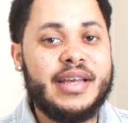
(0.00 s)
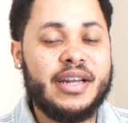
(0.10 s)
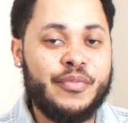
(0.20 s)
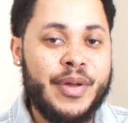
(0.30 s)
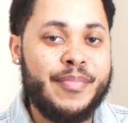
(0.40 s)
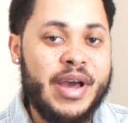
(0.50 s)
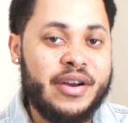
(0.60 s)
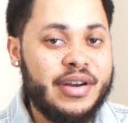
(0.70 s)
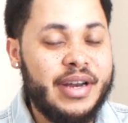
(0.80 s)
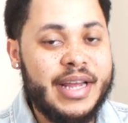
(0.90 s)
get a little bit
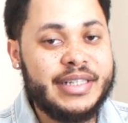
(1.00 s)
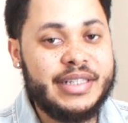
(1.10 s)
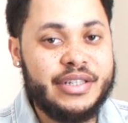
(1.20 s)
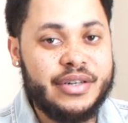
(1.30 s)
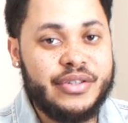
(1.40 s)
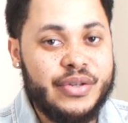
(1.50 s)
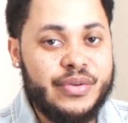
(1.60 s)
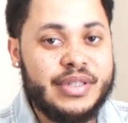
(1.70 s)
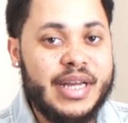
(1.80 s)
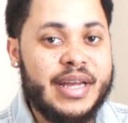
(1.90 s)
better in the next t-shirt
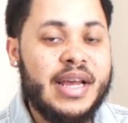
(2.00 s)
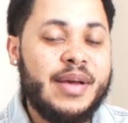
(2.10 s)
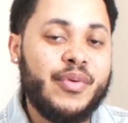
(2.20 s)
Tuesday.